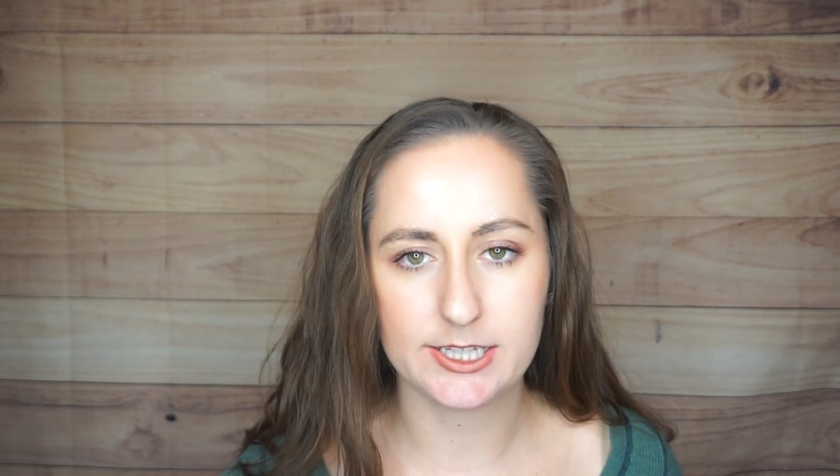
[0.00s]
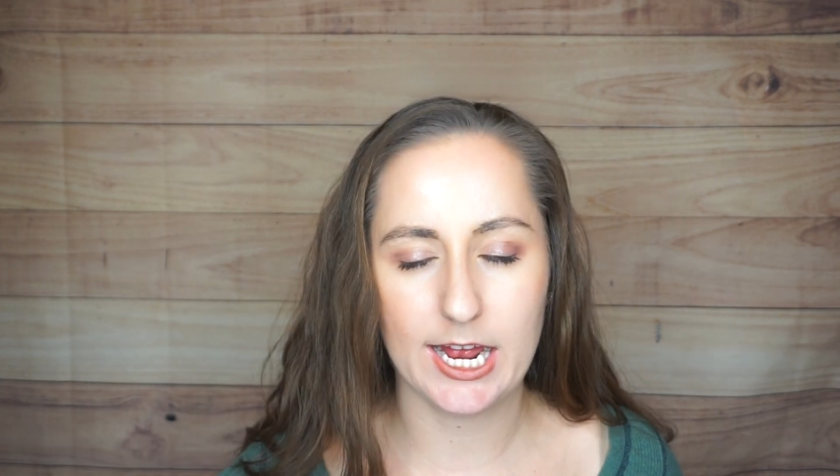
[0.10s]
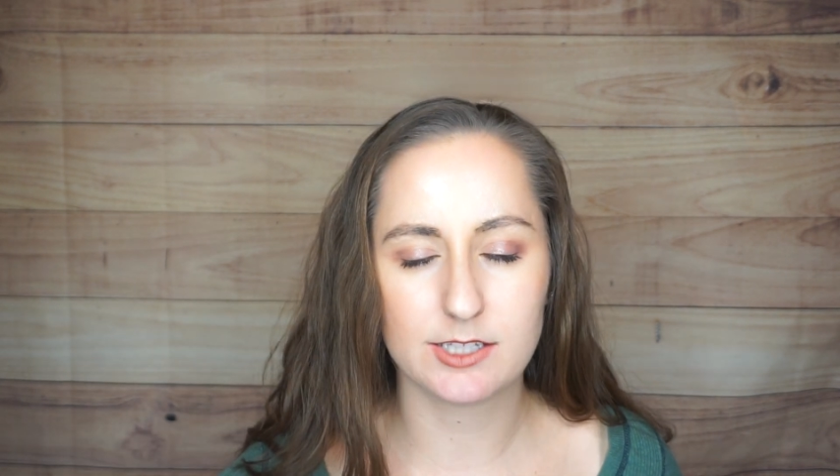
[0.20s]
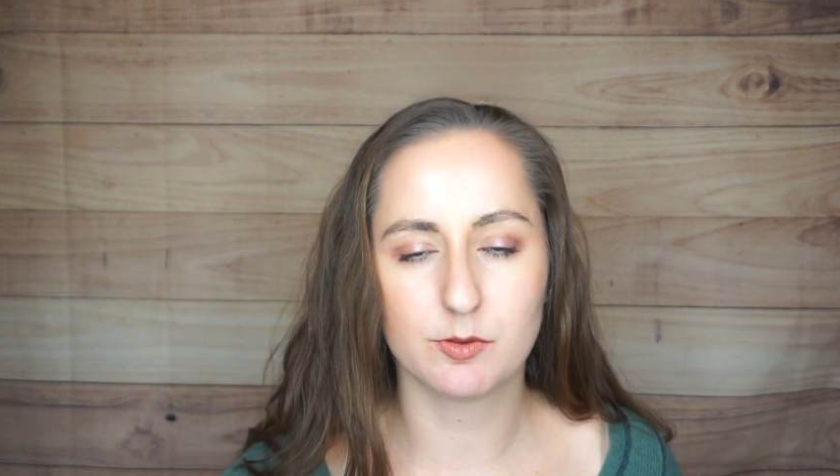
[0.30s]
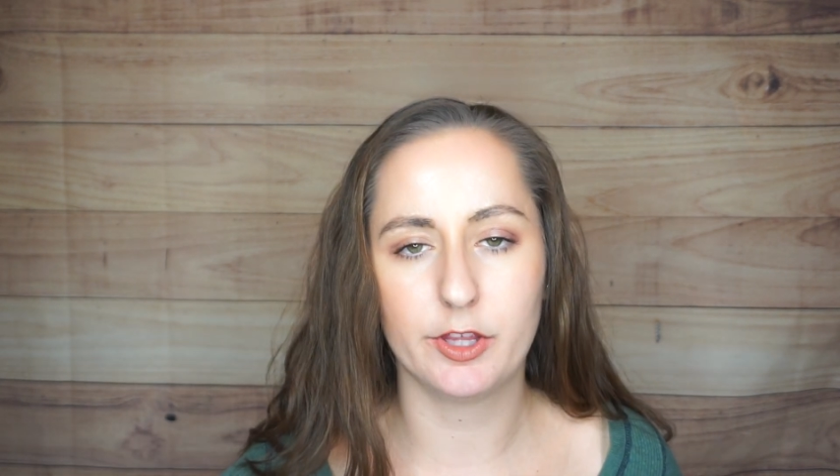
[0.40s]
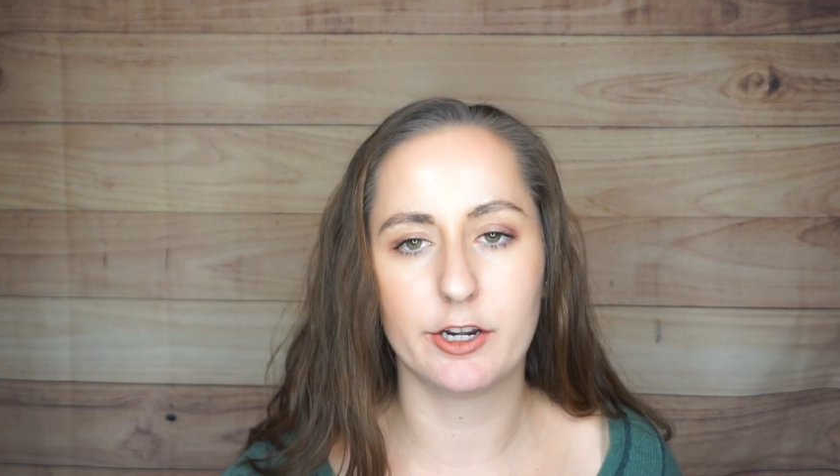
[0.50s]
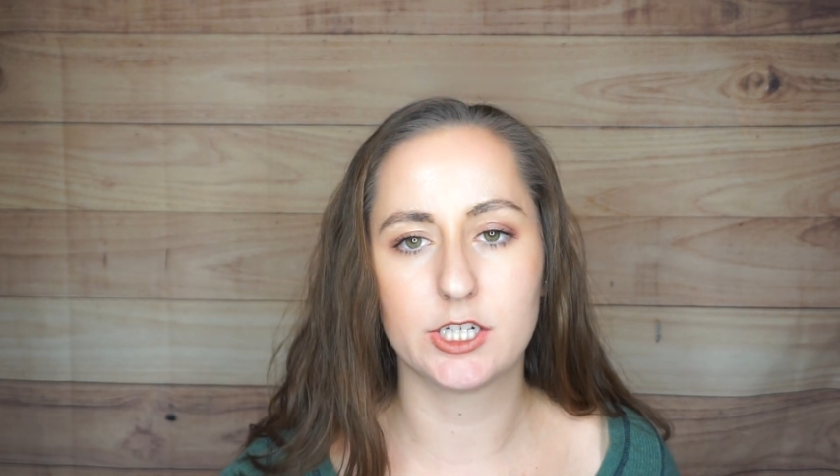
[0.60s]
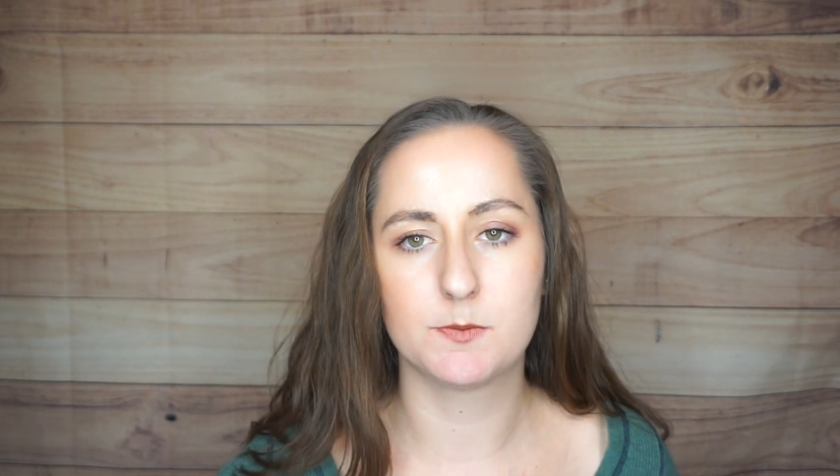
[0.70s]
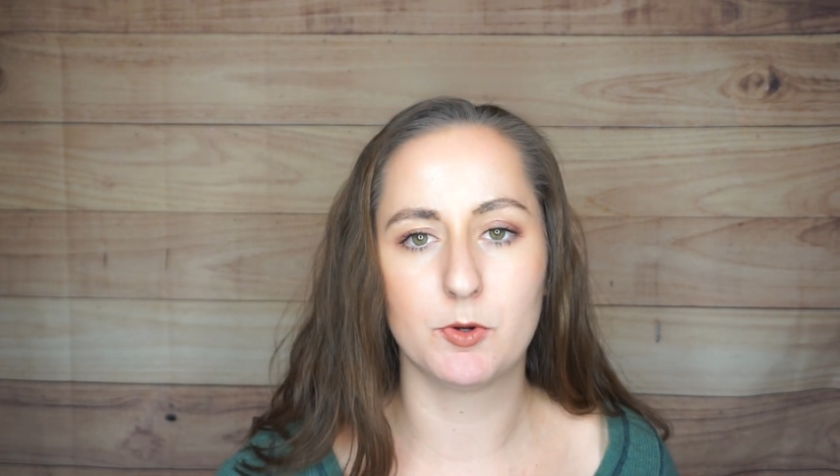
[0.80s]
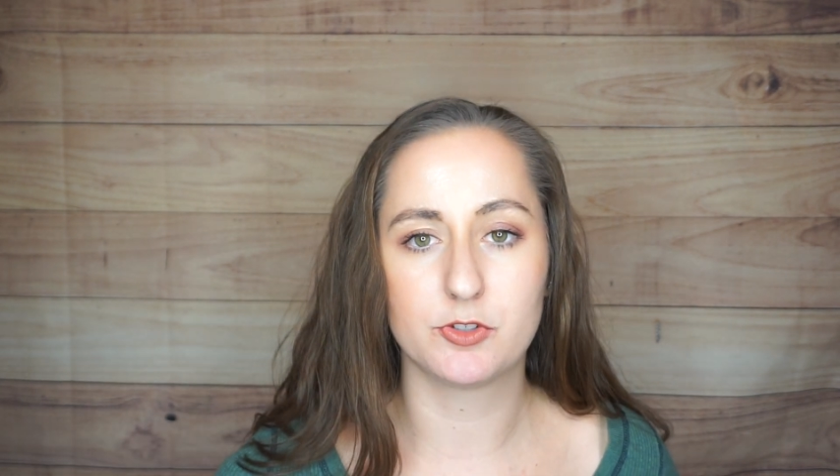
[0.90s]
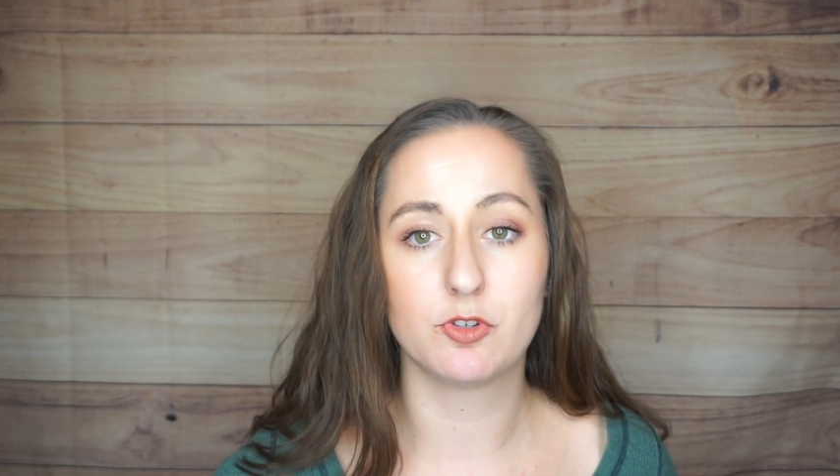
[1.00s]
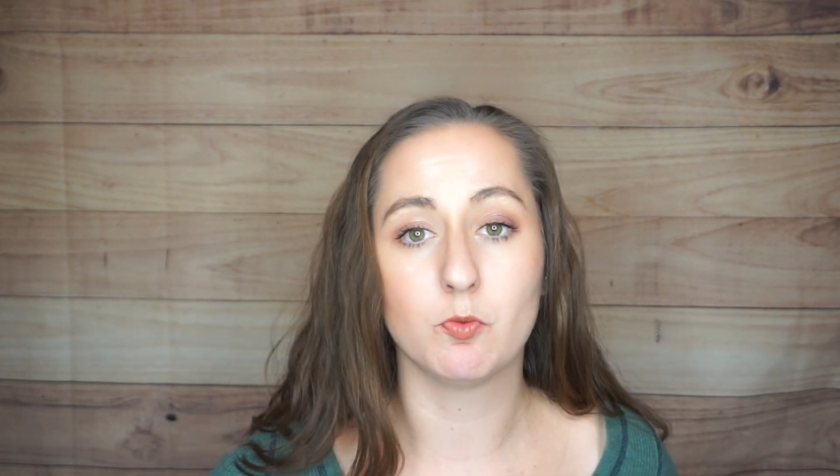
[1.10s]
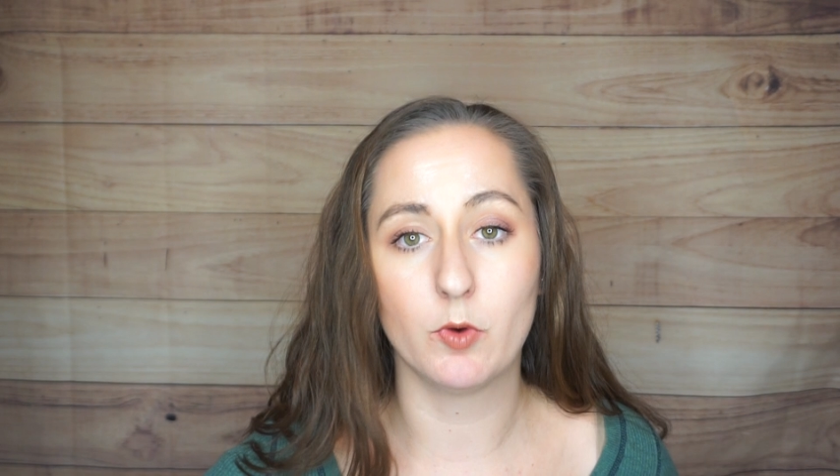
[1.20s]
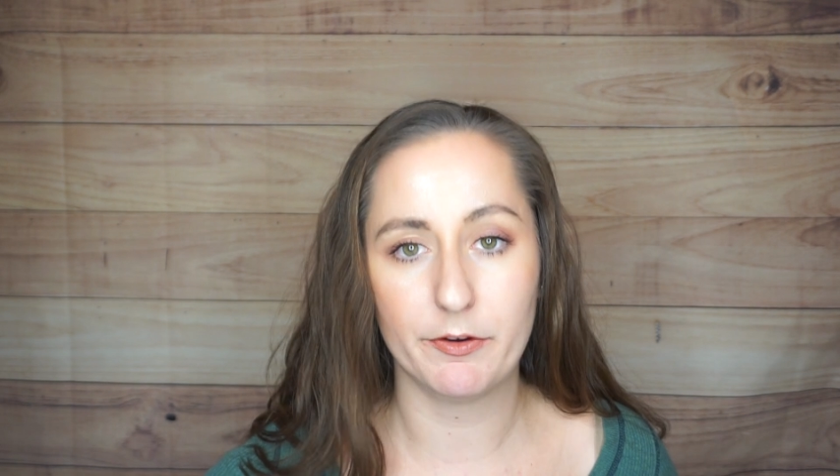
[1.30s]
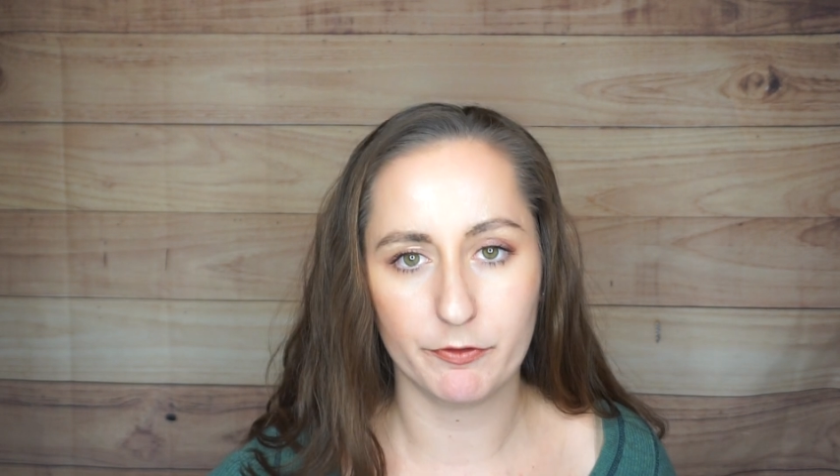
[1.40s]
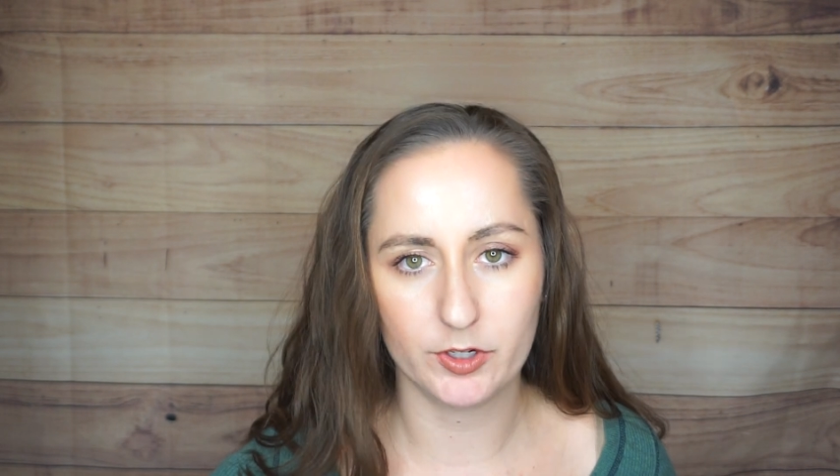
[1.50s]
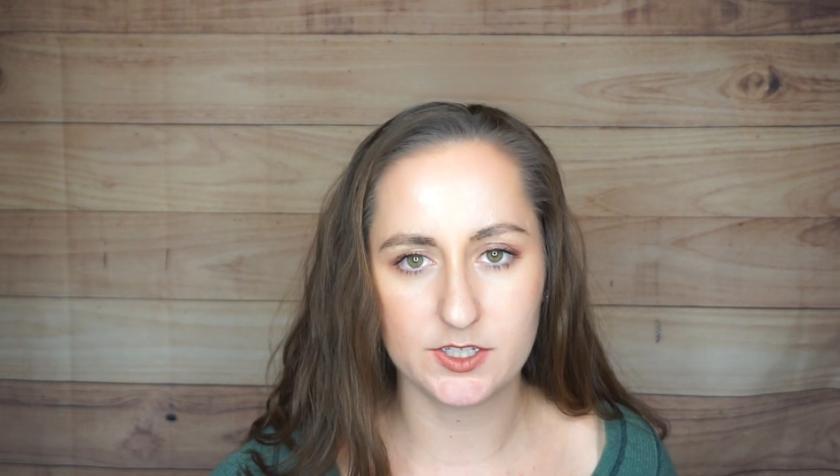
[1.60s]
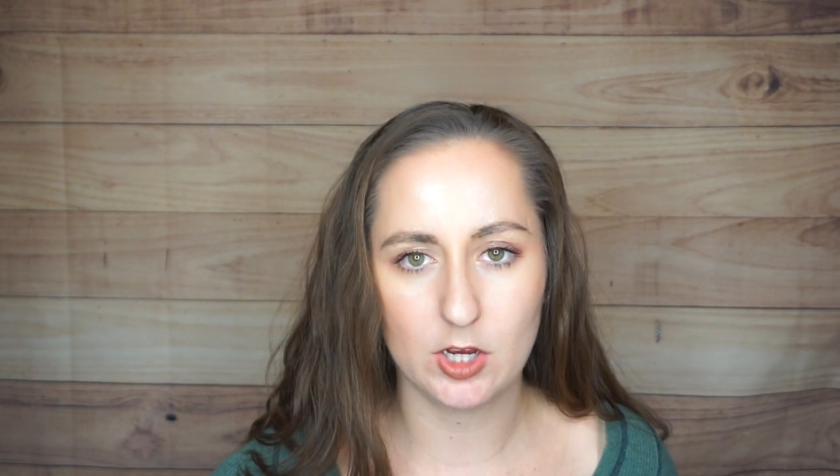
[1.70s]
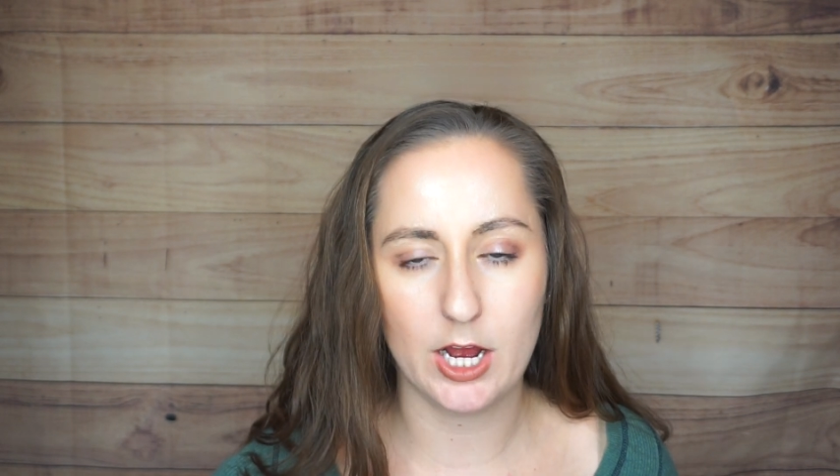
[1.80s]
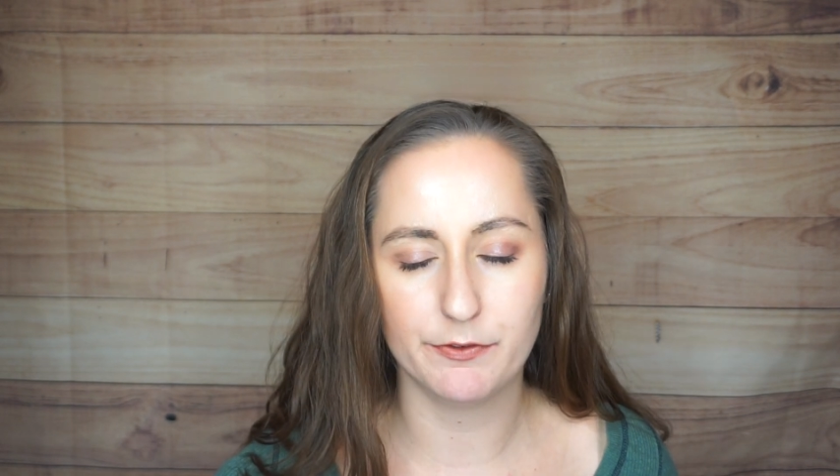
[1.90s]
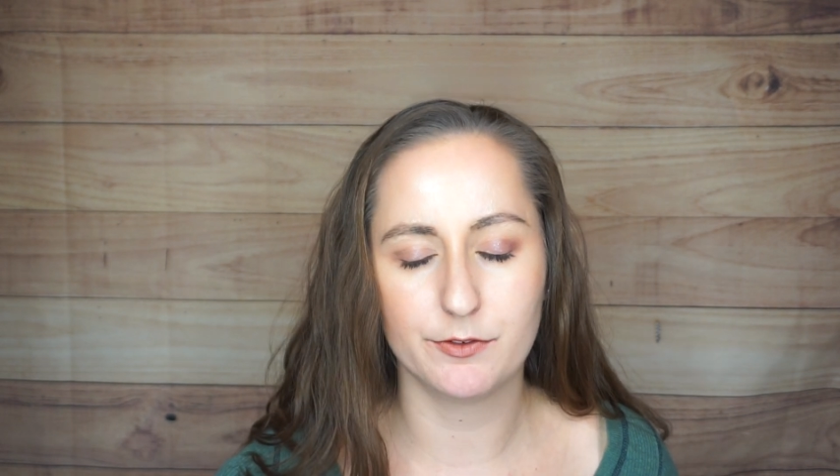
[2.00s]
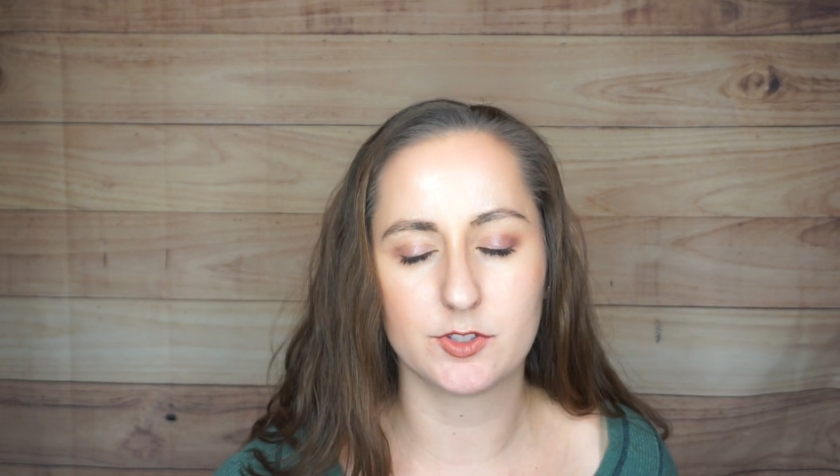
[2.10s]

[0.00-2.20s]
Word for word: That's what they're supposed to reference off of.